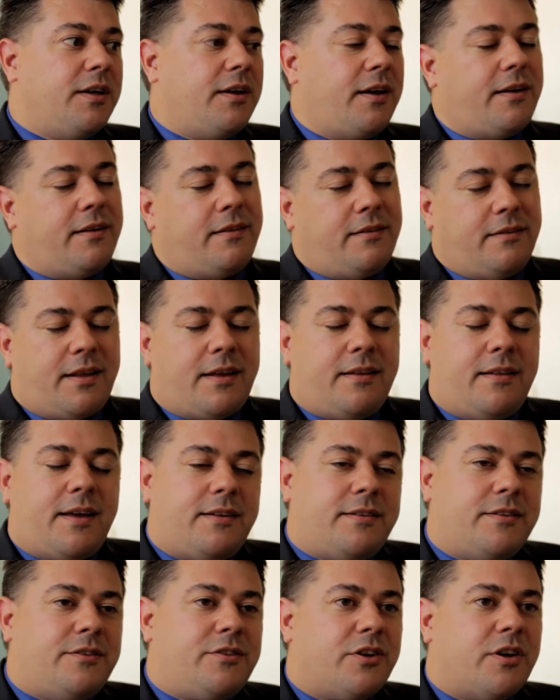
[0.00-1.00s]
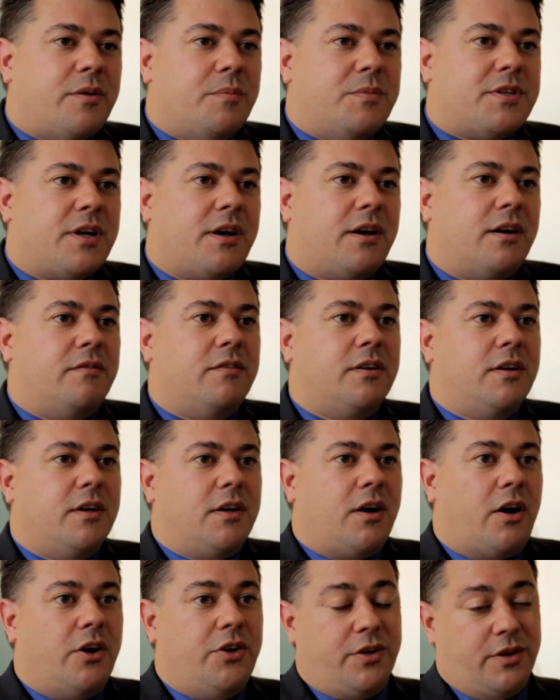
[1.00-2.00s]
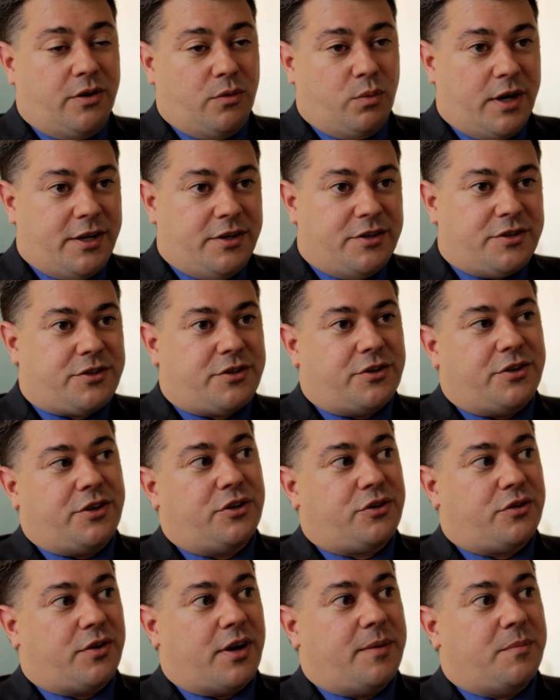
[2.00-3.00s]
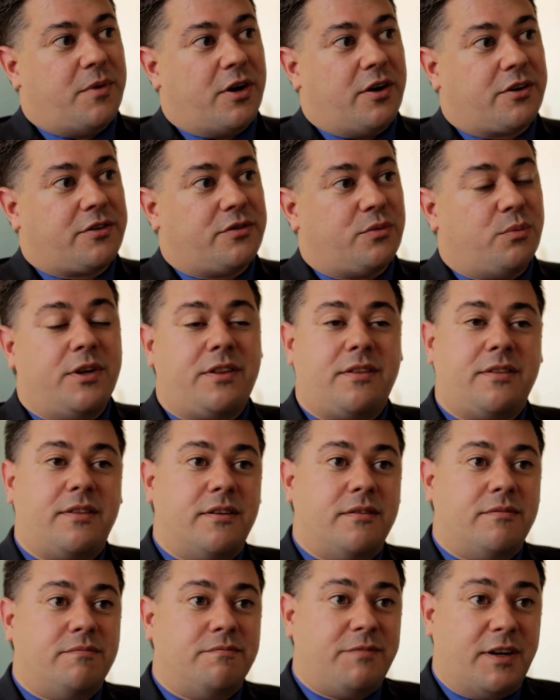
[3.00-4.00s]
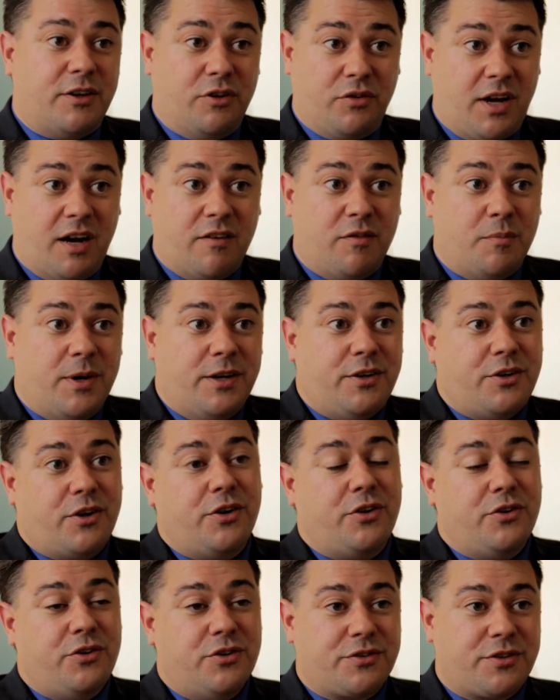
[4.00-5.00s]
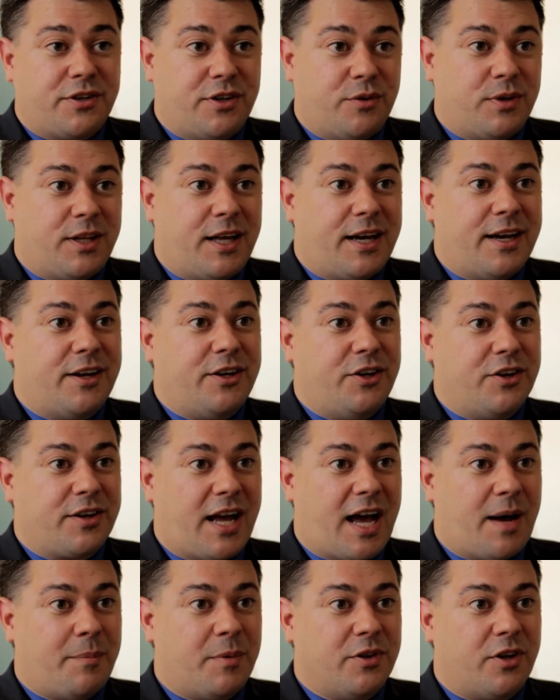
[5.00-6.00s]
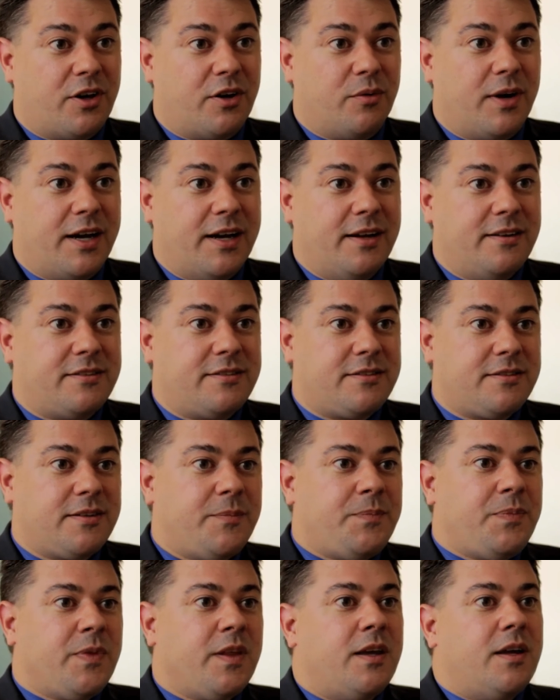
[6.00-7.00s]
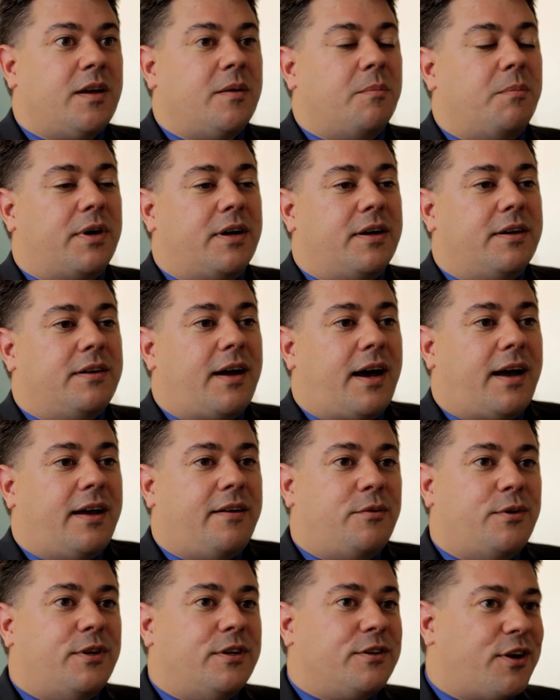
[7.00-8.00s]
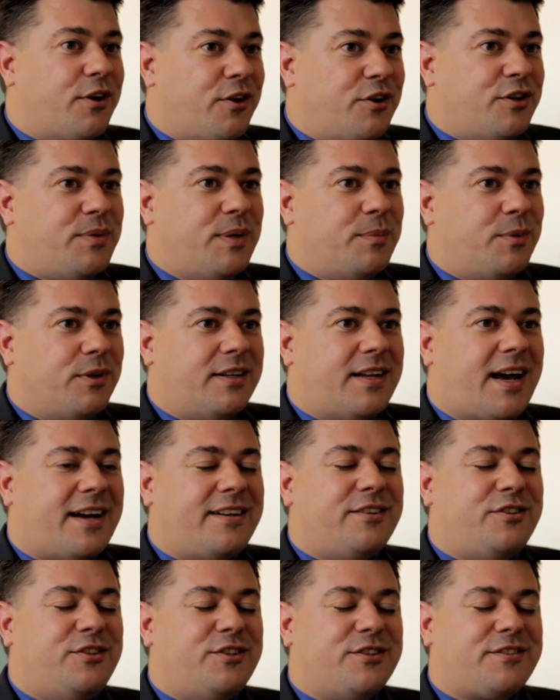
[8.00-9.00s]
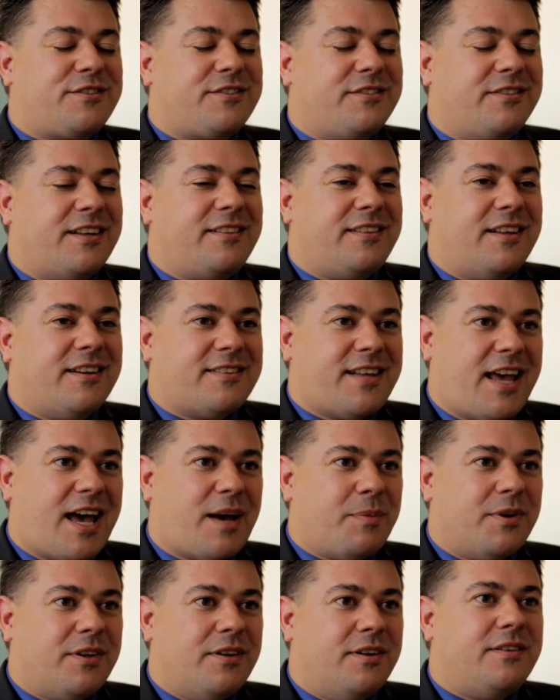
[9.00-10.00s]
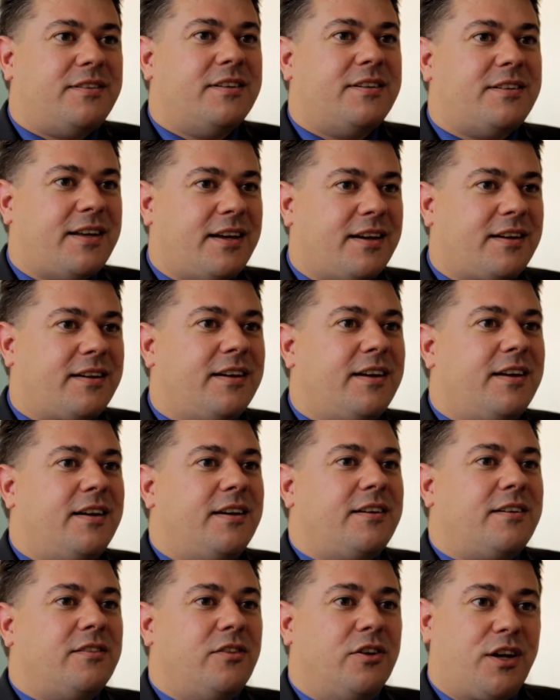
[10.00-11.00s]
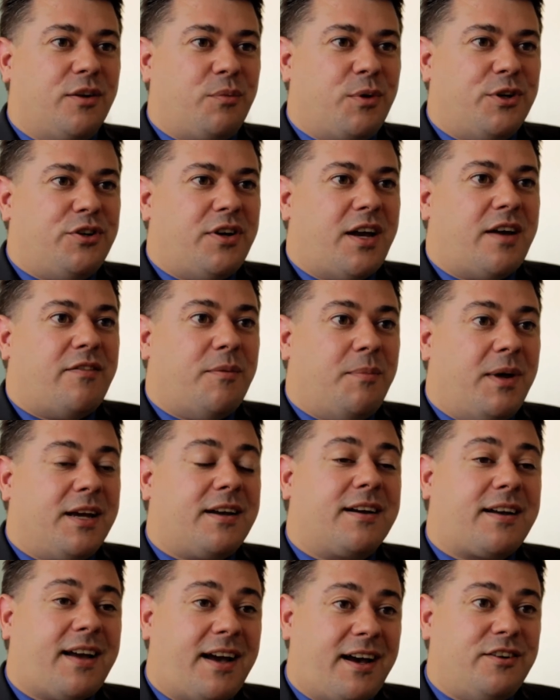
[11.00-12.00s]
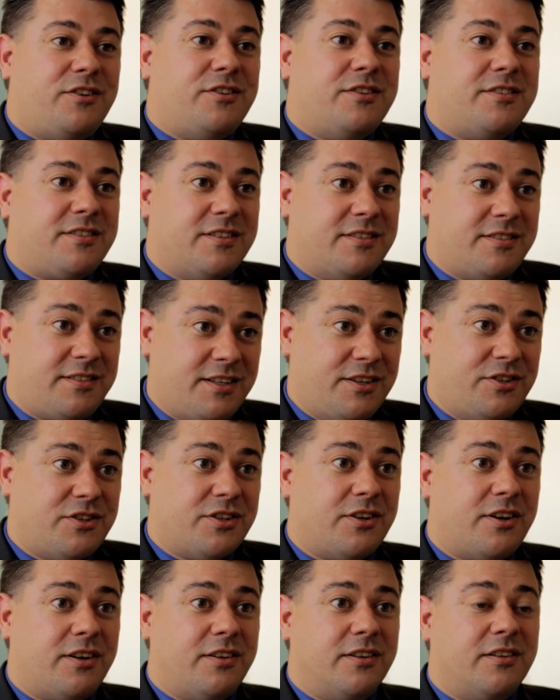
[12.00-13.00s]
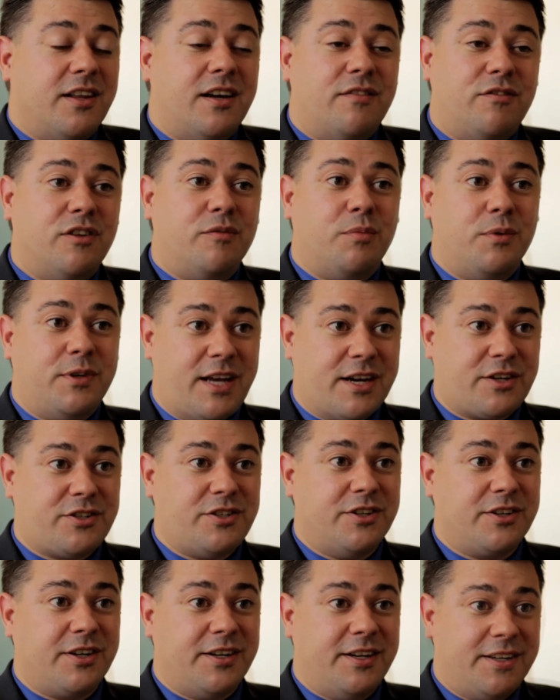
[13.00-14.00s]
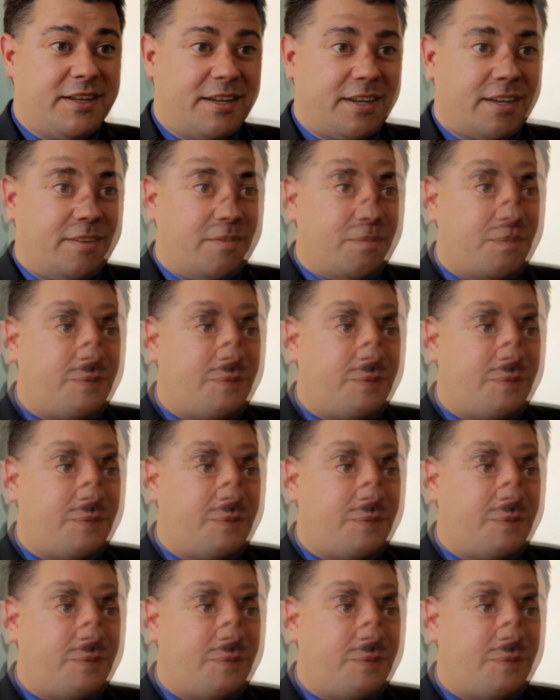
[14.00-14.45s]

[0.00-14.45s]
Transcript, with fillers: And that's in terms of, are you going to register your trademarks with the federal government, or are you just going to rely on your common law rights? But I would encourage people not to just let things happen, to look at what you have and make a conscious decision on the level of protection you're going to get.